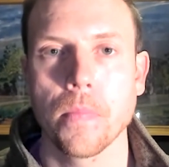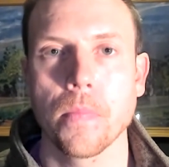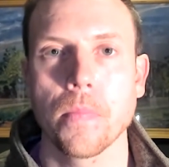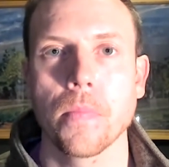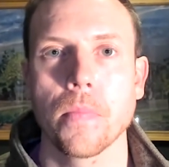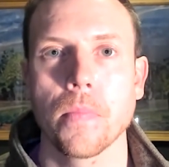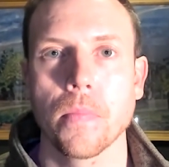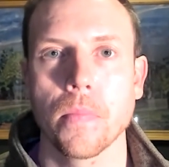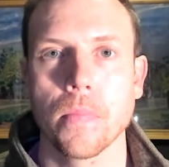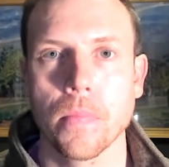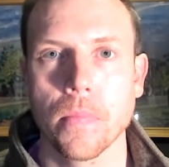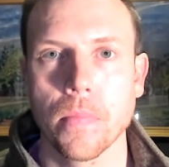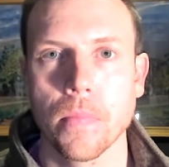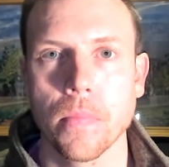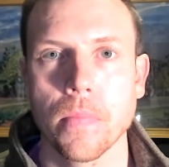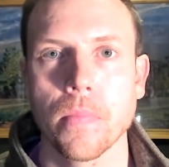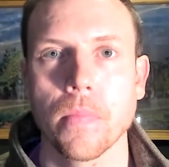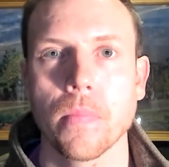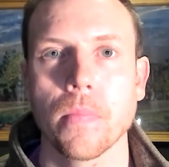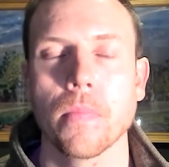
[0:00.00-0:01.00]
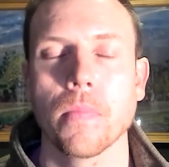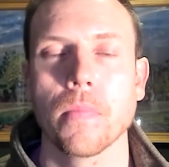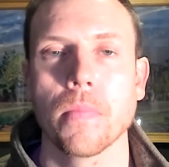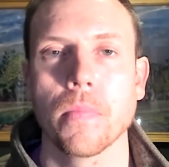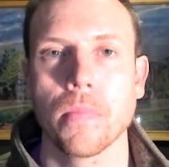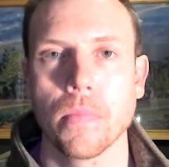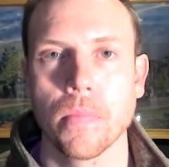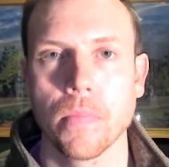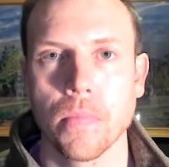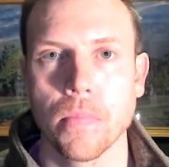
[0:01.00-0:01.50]

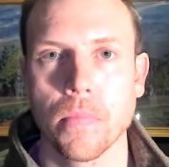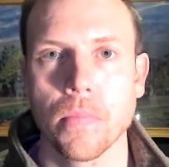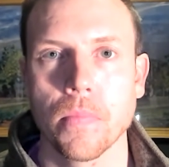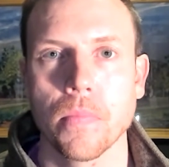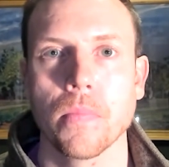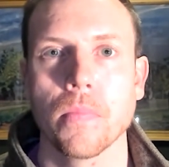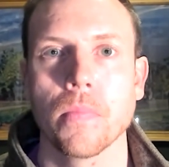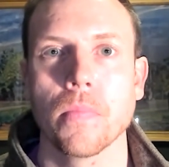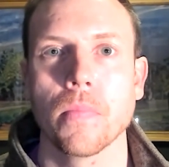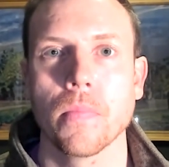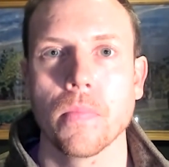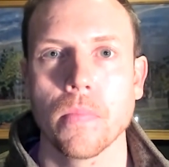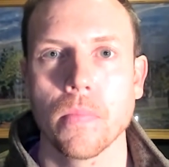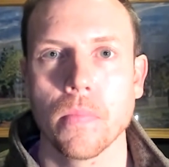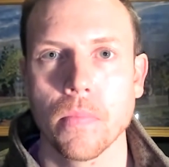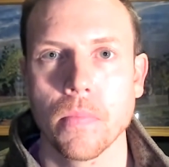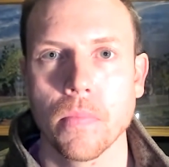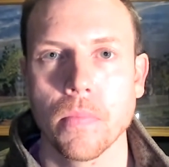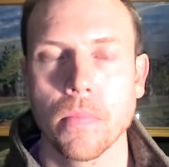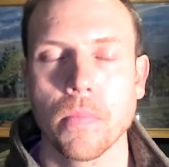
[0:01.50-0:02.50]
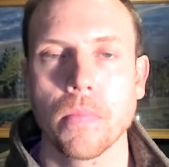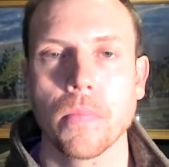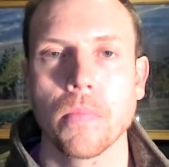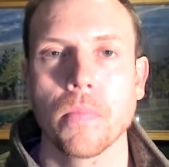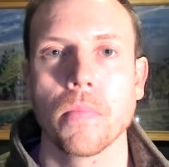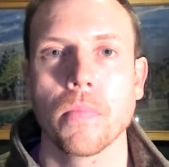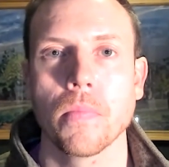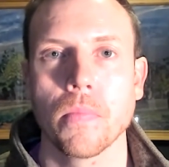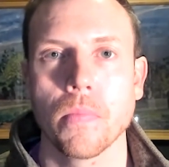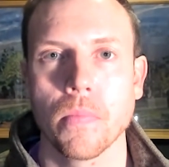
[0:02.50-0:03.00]

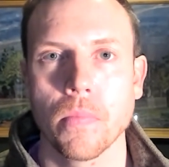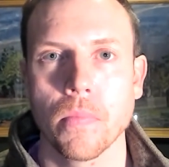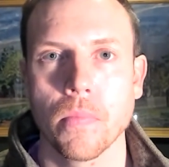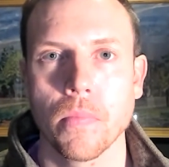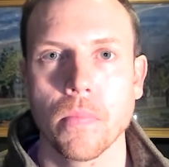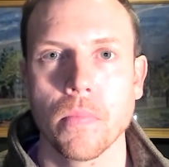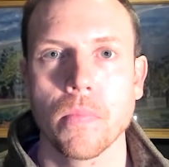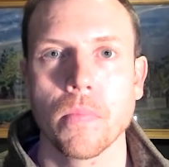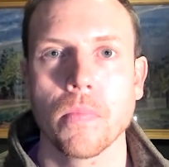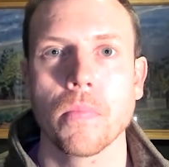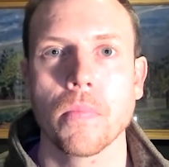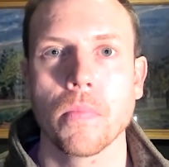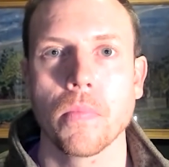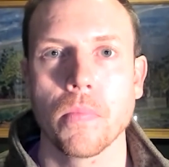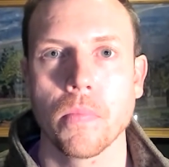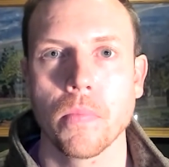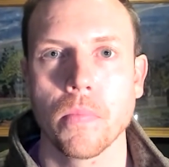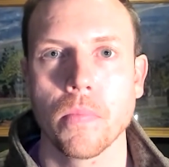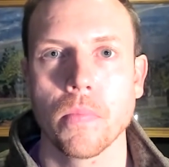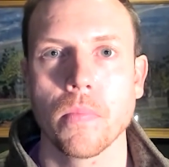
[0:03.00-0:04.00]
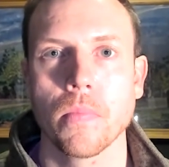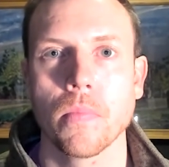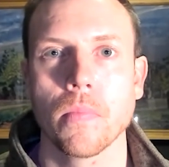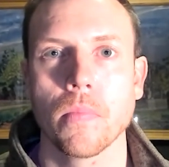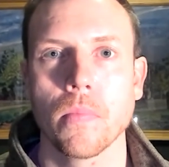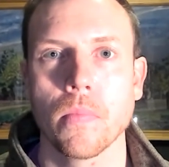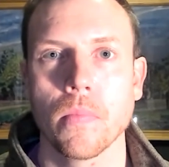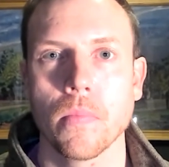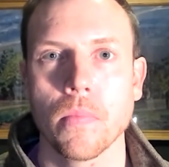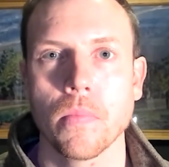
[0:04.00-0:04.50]

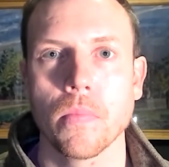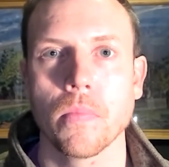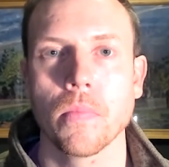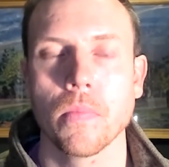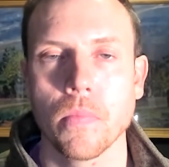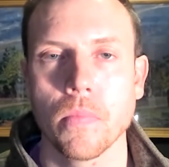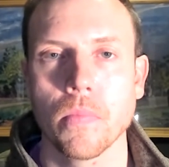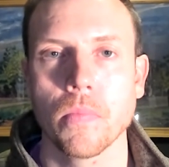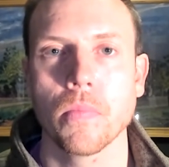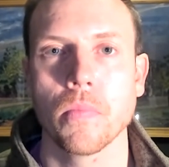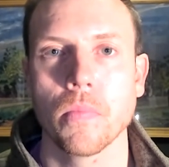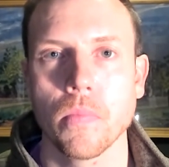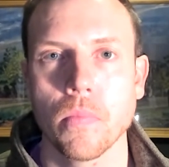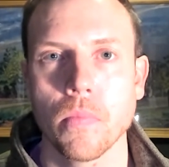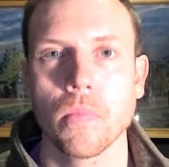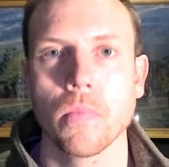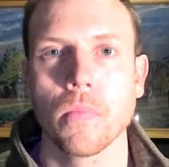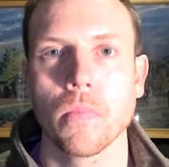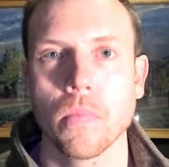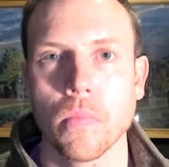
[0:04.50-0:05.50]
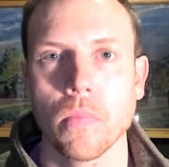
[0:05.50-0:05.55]
No words are spoken by the person on screen.